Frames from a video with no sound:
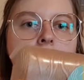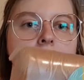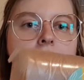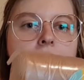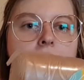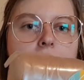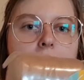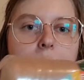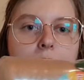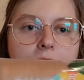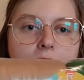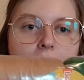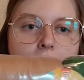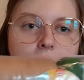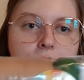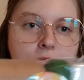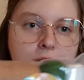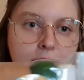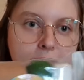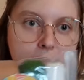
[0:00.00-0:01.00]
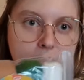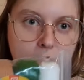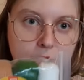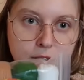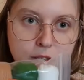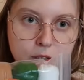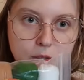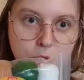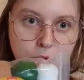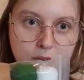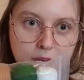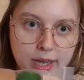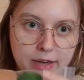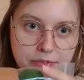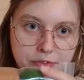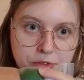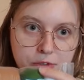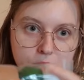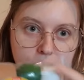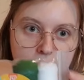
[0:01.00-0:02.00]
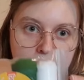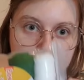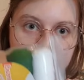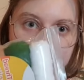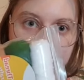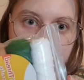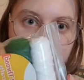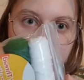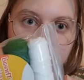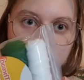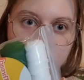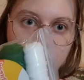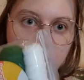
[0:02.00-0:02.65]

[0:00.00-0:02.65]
dark brown, yellow. We have green and two